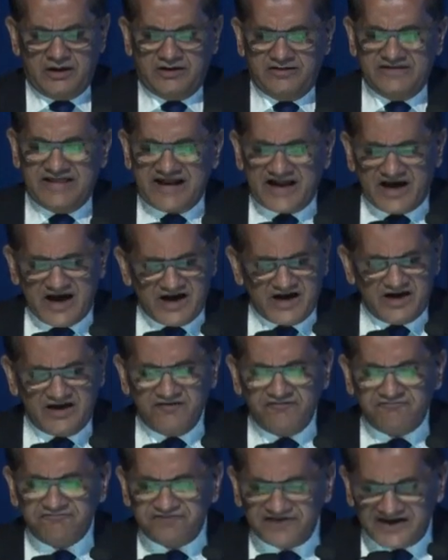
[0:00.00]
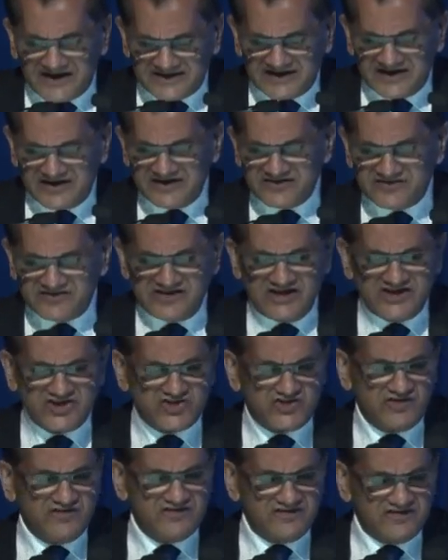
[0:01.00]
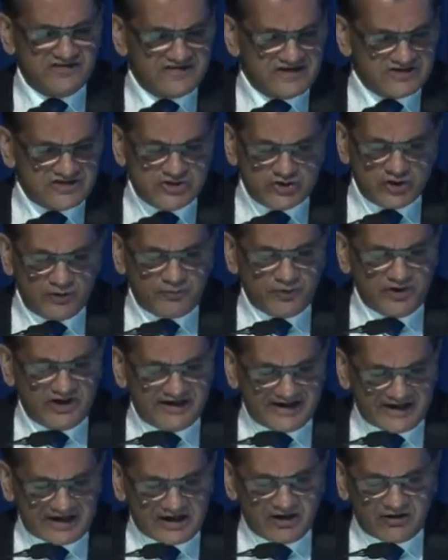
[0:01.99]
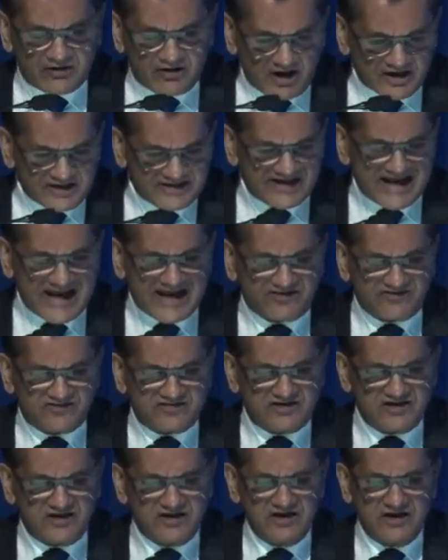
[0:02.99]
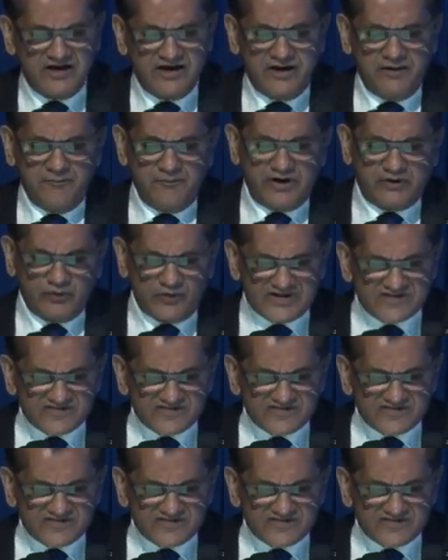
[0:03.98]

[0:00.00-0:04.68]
There are further distinctions in the geopolitical context between